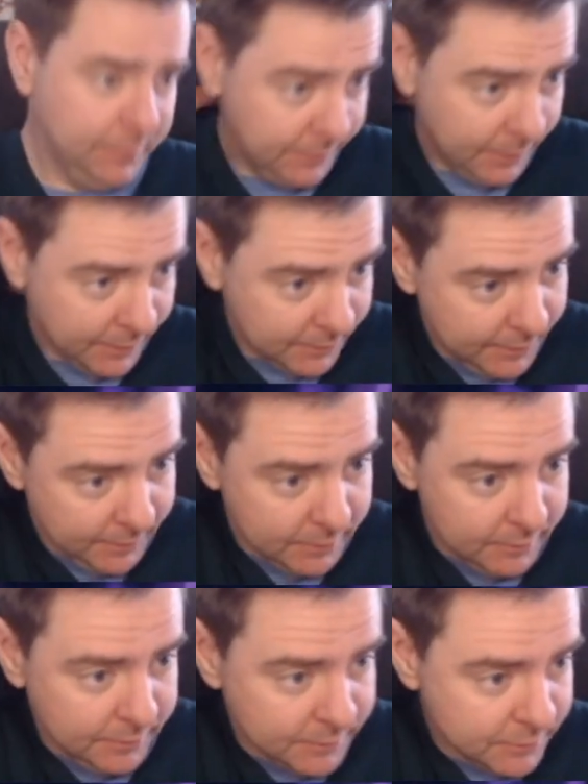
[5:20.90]
I think,
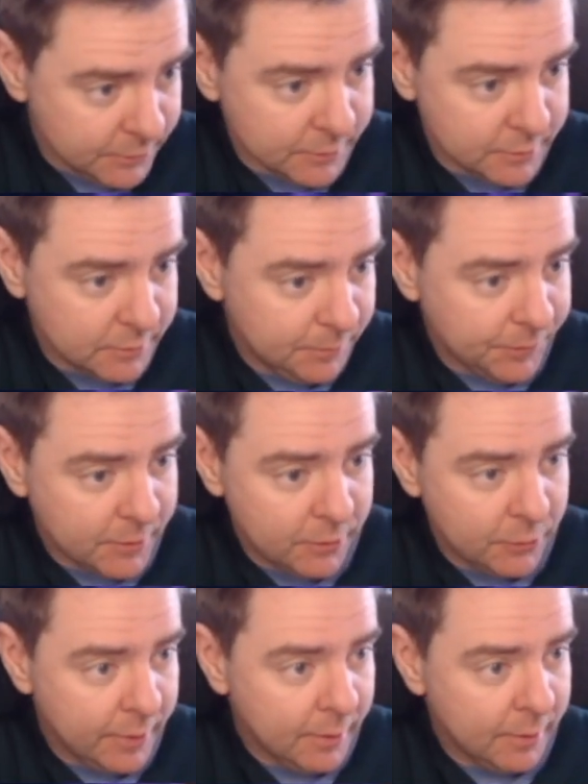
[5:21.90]
is just
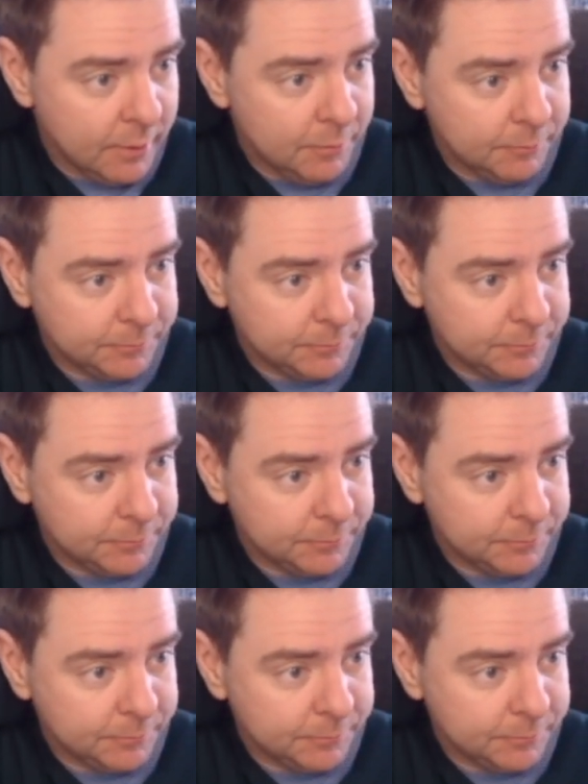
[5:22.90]
create a